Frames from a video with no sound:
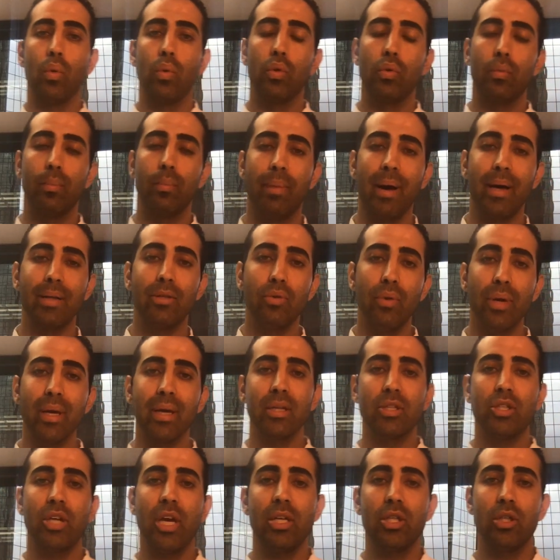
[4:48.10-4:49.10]
by doing a
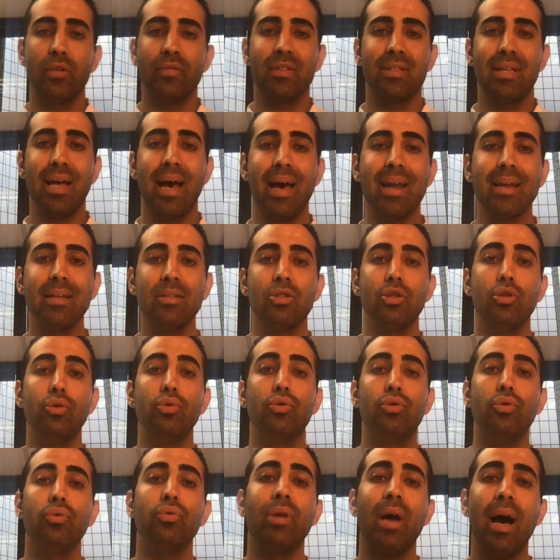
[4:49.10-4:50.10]
change of status, you
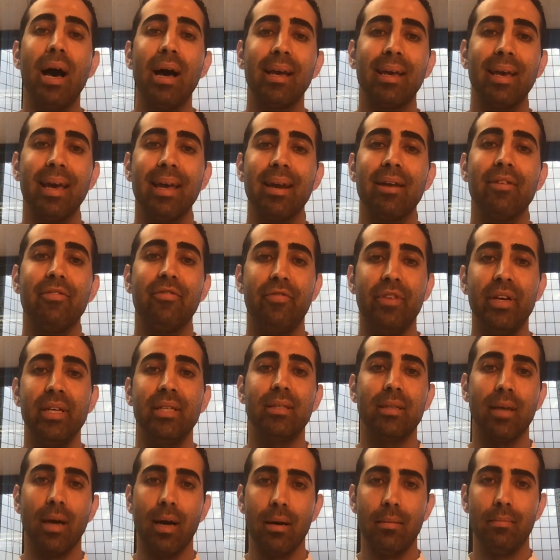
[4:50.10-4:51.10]
do not get a
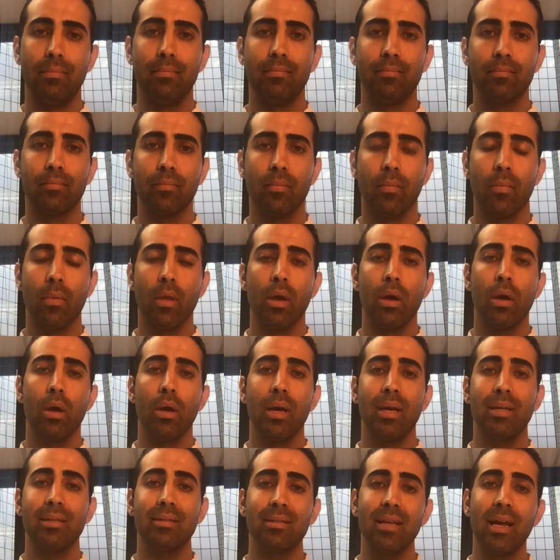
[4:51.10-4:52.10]
visa.
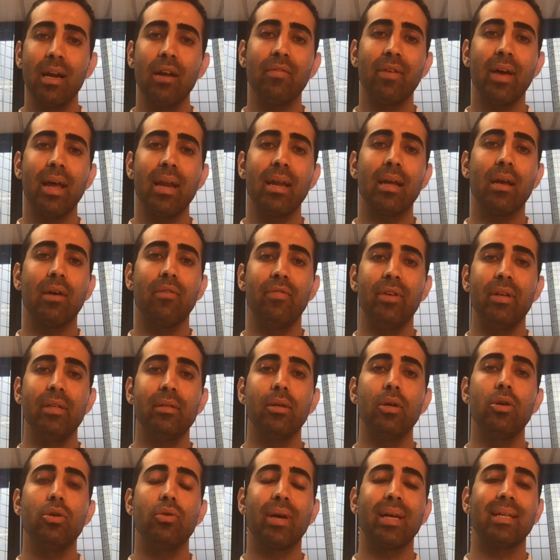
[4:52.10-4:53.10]
Instead of getting a visa,
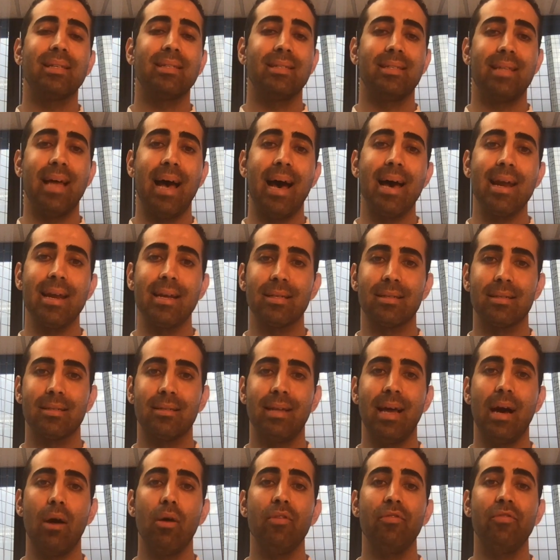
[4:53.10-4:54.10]
you get status.
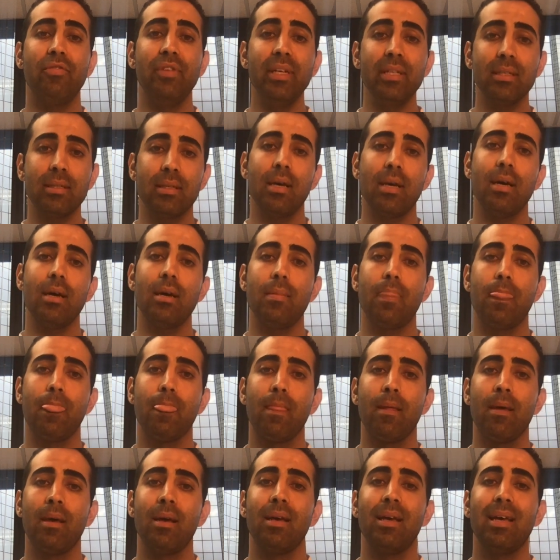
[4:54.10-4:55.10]
Now, a visa
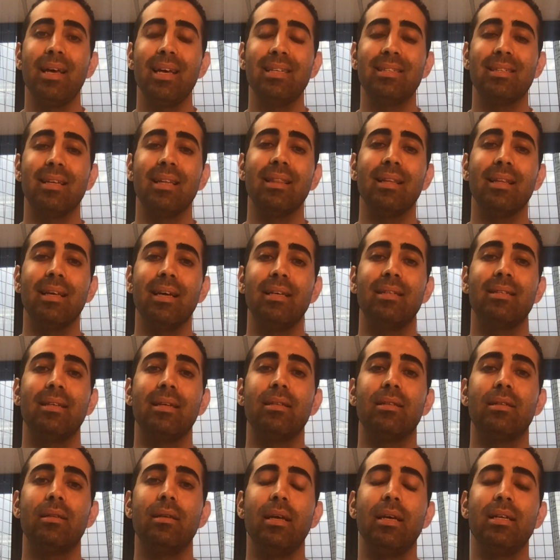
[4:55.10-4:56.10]
is
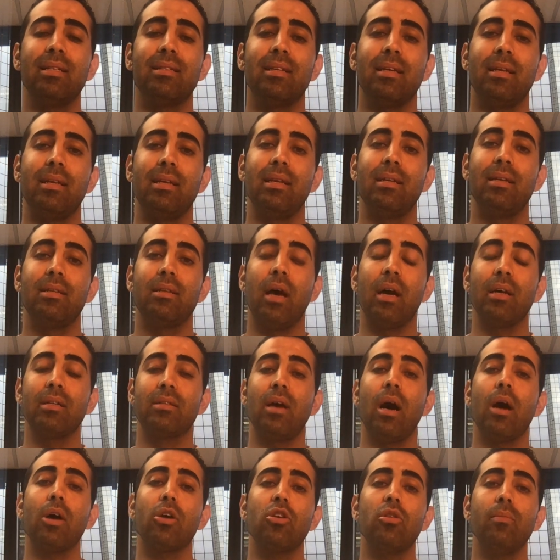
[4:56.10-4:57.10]
a
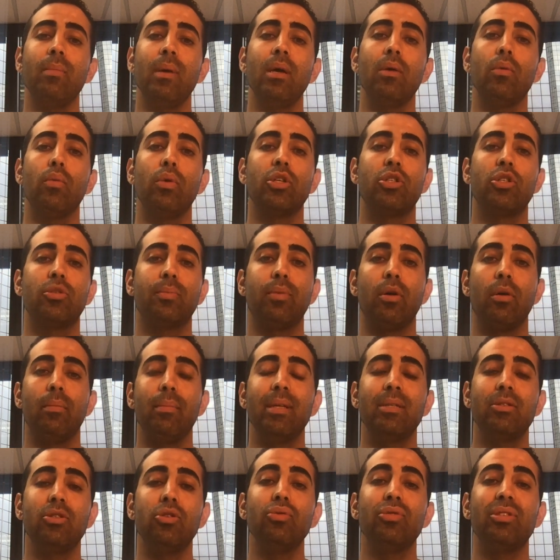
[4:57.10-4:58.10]
document which
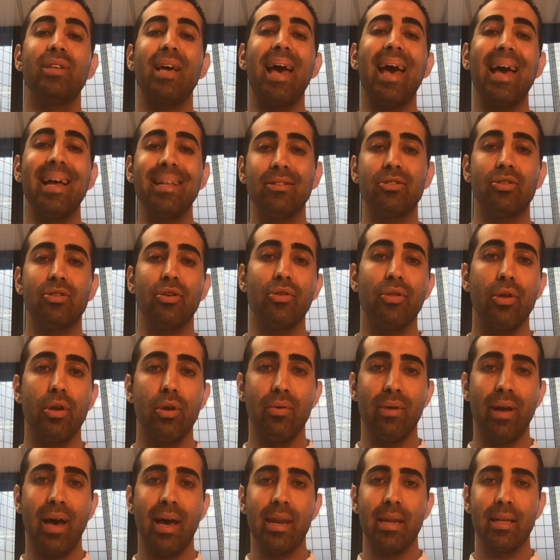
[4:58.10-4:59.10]
permits you to enter the
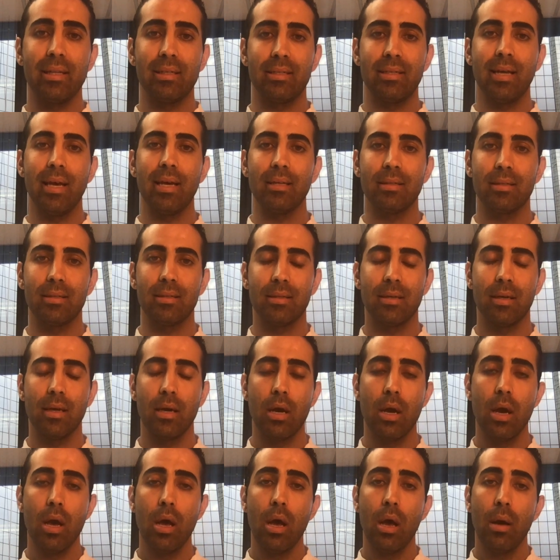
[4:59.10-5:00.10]
United States.
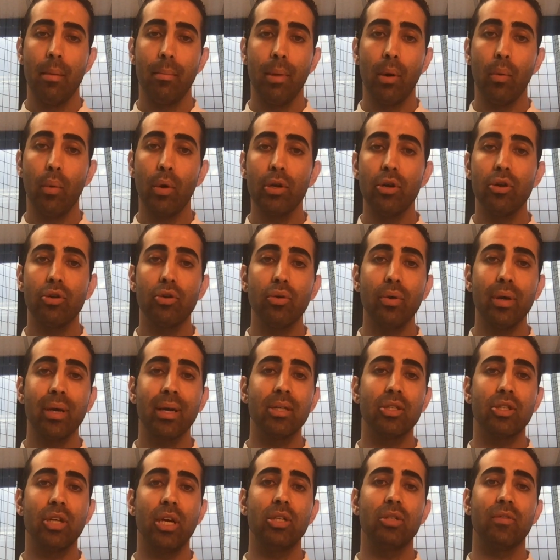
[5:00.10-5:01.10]
But when you're doing a
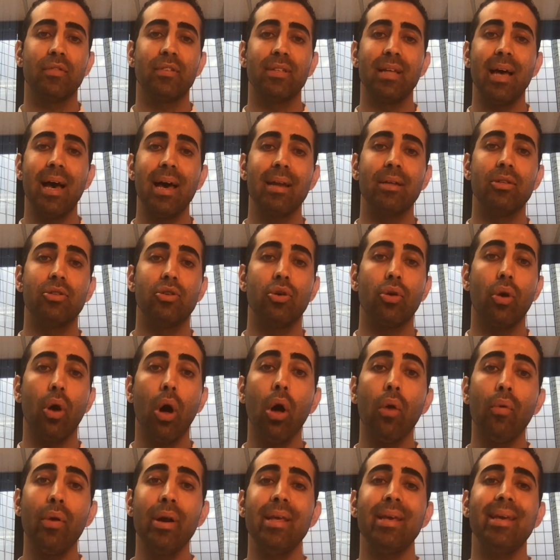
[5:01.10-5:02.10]
change of status, you're
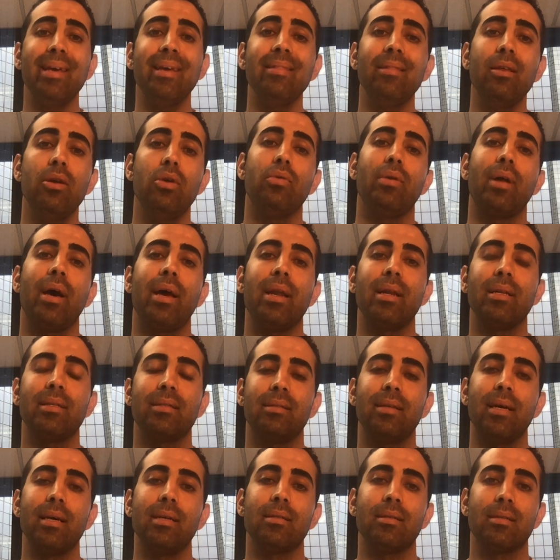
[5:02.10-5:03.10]
already in the United
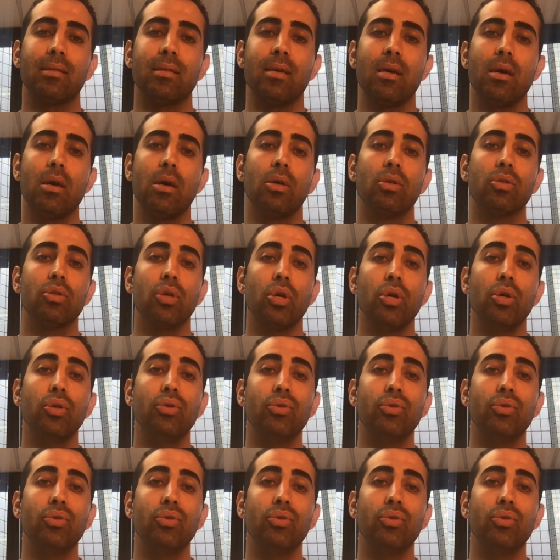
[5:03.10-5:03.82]
States. So you do